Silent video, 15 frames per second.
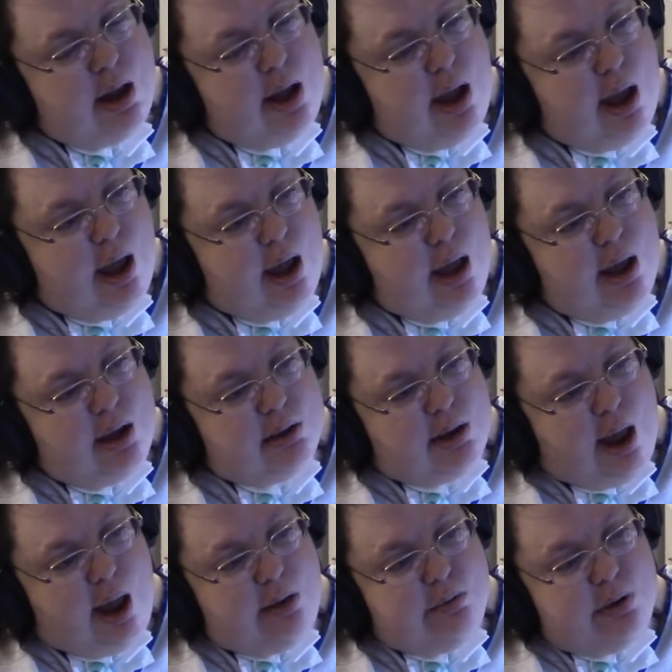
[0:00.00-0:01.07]
And
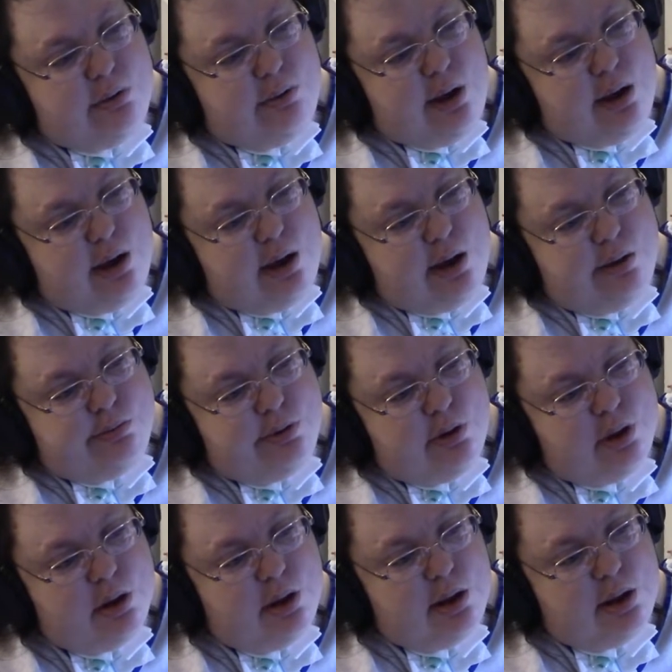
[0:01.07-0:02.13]
I would wake up,
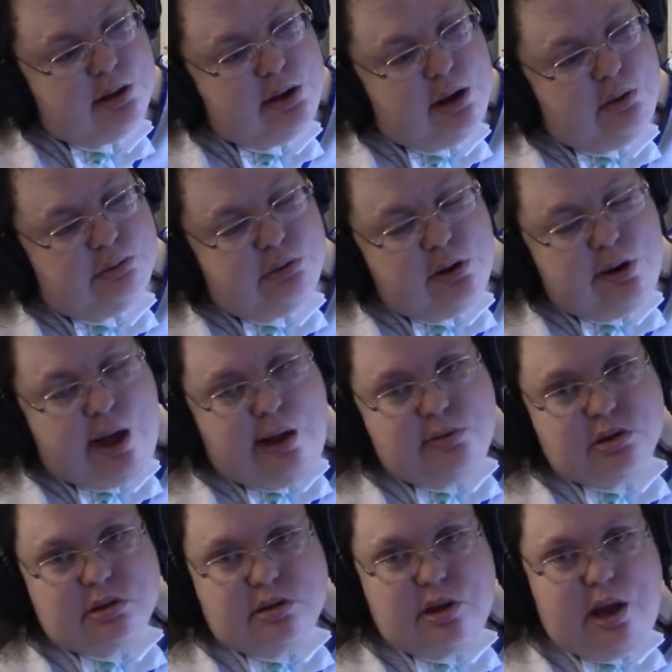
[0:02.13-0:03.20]
you know, a few
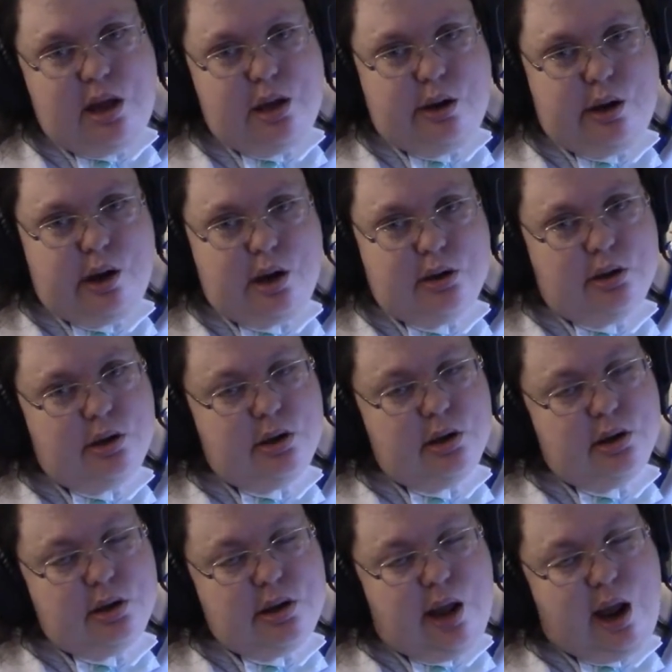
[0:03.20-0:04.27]
hours later,
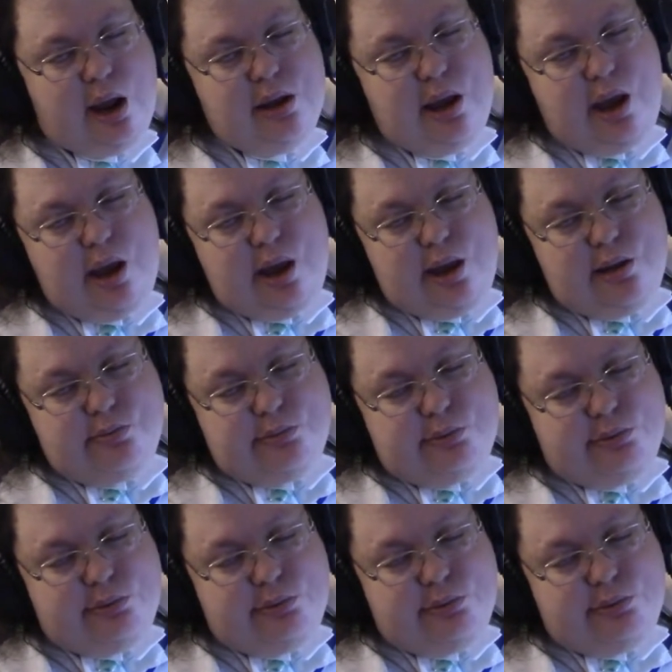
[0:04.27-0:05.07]
9 a.m.